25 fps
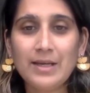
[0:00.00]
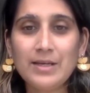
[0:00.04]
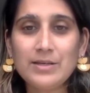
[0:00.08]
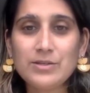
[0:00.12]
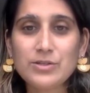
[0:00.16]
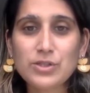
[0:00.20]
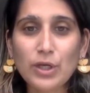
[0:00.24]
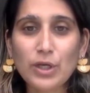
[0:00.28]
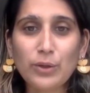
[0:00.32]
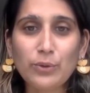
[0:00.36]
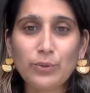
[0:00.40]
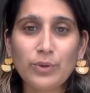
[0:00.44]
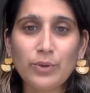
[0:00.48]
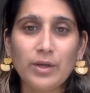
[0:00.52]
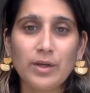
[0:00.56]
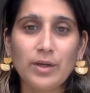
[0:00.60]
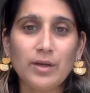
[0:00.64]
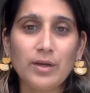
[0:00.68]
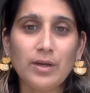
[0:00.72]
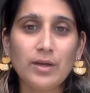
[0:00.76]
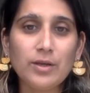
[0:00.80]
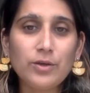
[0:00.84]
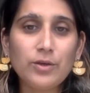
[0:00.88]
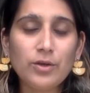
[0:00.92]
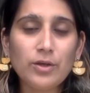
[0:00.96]
So,
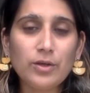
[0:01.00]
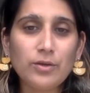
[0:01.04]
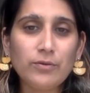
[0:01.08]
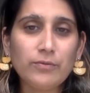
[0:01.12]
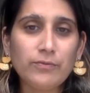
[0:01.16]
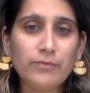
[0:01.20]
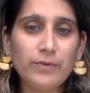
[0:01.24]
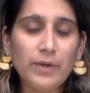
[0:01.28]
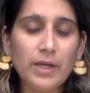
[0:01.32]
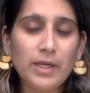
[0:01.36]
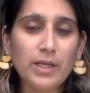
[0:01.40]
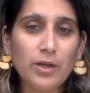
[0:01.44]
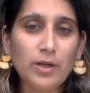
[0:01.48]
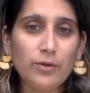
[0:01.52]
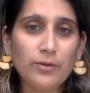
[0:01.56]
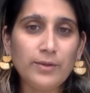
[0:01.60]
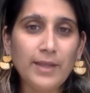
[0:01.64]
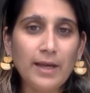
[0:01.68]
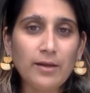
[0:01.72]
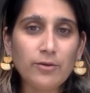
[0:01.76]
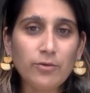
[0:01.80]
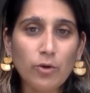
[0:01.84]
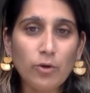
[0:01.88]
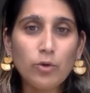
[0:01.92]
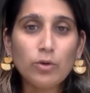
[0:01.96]

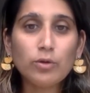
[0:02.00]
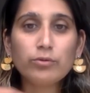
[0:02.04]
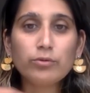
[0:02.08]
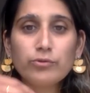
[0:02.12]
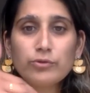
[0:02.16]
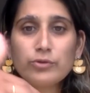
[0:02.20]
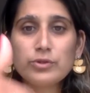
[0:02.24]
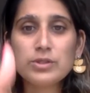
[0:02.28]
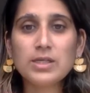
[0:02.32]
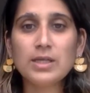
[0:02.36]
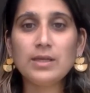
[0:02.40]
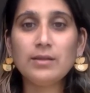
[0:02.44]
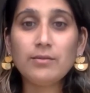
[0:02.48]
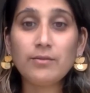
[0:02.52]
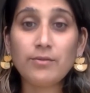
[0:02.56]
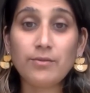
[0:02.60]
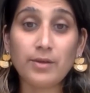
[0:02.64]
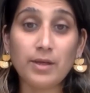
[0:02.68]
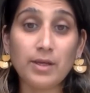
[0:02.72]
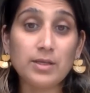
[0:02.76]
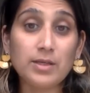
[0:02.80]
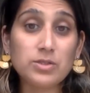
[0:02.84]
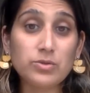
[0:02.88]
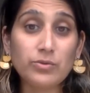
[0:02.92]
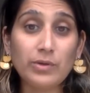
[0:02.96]
that whole routine
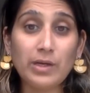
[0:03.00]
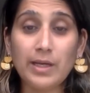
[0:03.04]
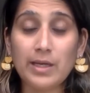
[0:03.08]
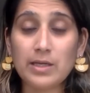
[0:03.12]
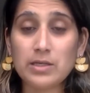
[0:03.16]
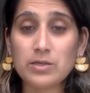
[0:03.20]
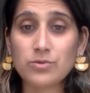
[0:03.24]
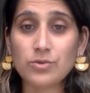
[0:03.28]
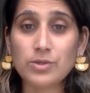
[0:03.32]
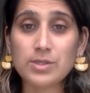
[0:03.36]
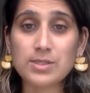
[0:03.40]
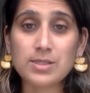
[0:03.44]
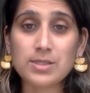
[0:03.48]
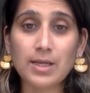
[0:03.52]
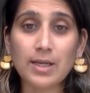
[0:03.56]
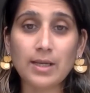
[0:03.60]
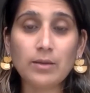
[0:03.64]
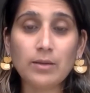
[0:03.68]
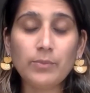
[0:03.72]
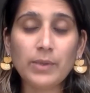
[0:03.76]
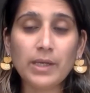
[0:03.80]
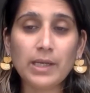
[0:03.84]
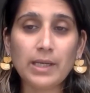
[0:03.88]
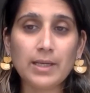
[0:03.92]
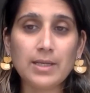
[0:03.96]
thing is really
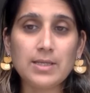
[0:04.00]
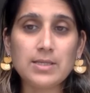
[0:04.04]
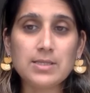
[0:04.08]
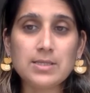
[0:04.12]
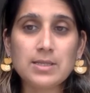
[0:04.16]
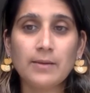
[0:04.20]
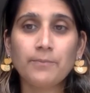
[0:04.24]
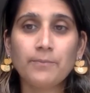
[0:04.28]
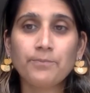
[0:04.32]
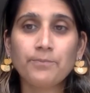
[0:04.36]
interesting, because